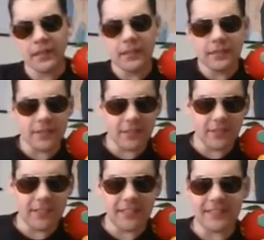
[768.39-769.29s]
So
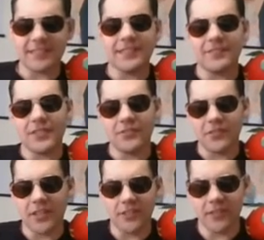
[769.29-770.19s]
Doctor L doesn't live too
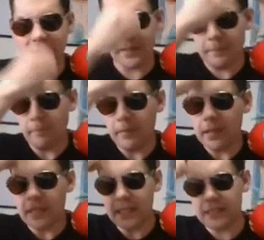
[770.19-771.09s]
far away.
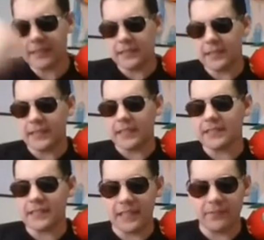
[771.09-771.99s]
It's he
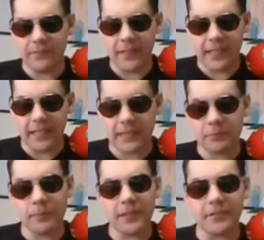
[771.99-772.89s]
doesn't live. He it's
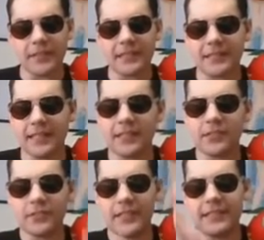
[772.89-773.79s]
weird because like the
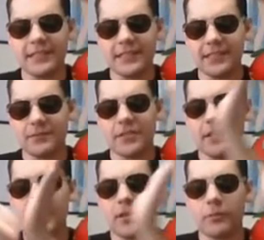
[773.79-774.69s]
train systems are
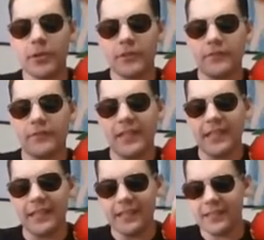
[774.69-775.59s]
like in a weird
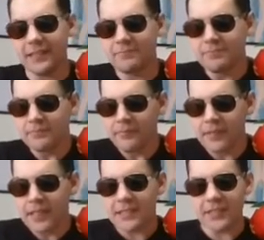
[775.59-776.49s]
V.
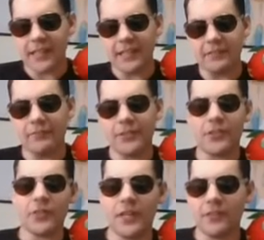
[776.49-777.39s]
So like we're
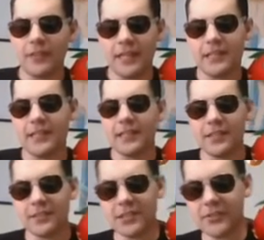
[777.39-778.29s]
theoretically
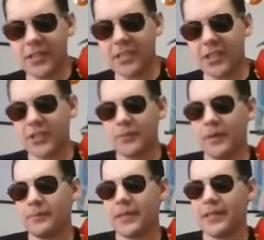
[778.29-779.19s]
close to each other,
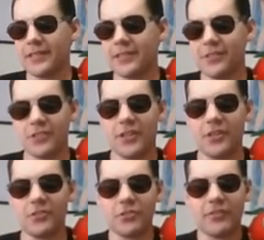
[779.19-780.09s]
but because there's no
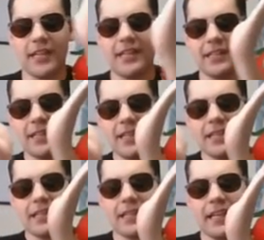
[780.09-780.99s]
train
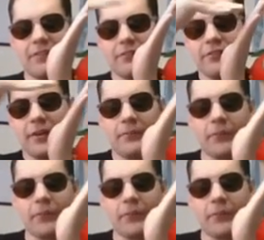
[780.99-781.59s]
to get from